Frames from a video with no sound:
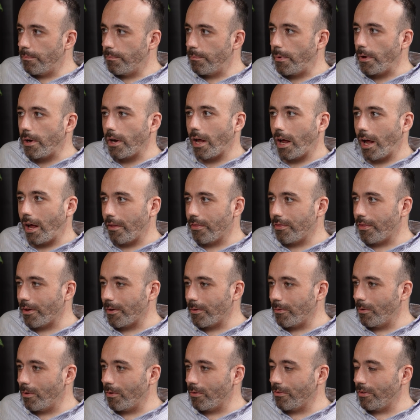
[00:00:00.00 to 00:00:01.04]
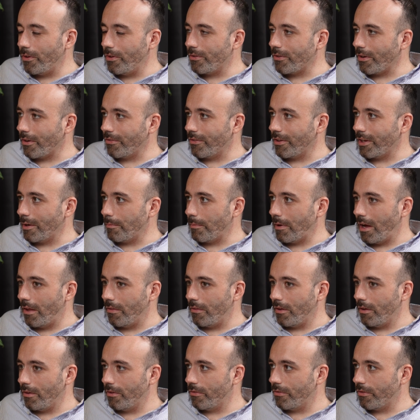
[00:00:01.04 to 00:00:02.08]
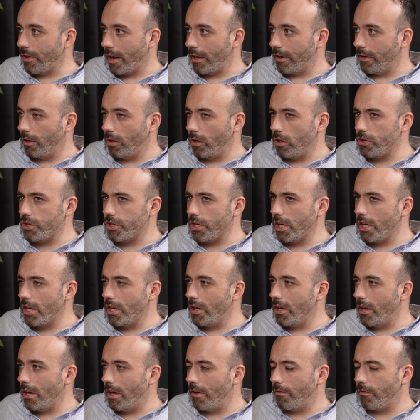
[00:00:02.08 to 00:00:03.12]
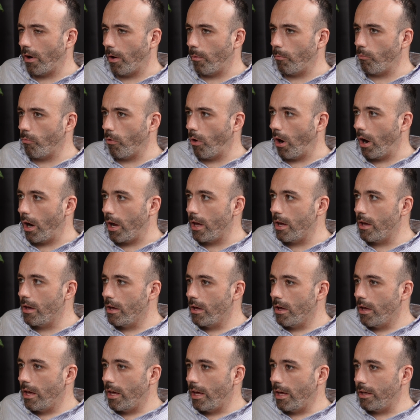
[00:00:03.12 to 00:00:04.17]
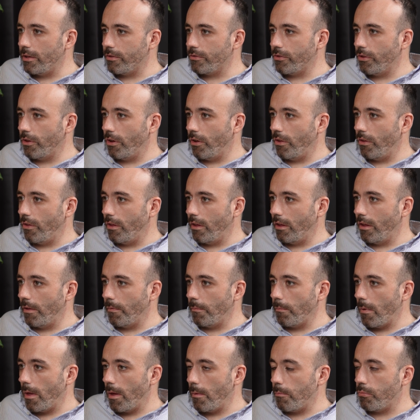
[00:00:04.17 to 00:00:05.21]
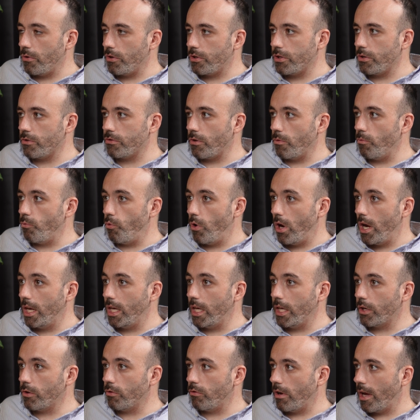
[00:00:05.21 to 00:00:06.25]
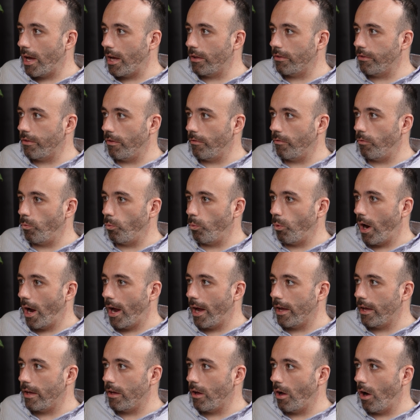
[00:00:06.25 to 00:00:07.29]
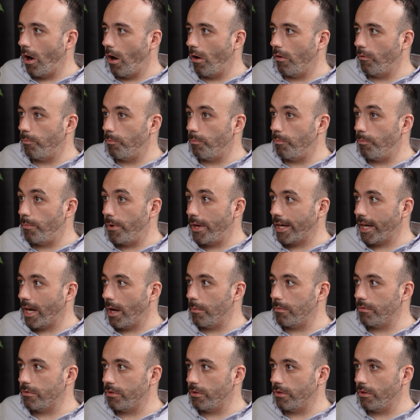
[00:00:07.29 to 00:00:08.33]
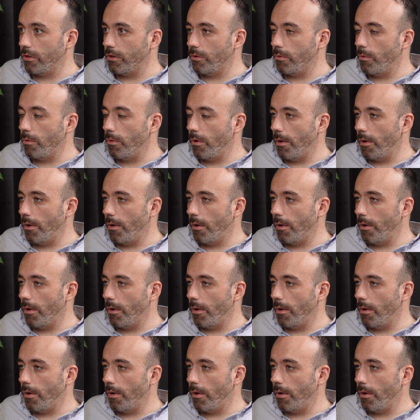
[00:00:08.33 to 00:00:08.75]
But I think what's interesting about this technology, if I'm right, is that it produced a really creative way of being able to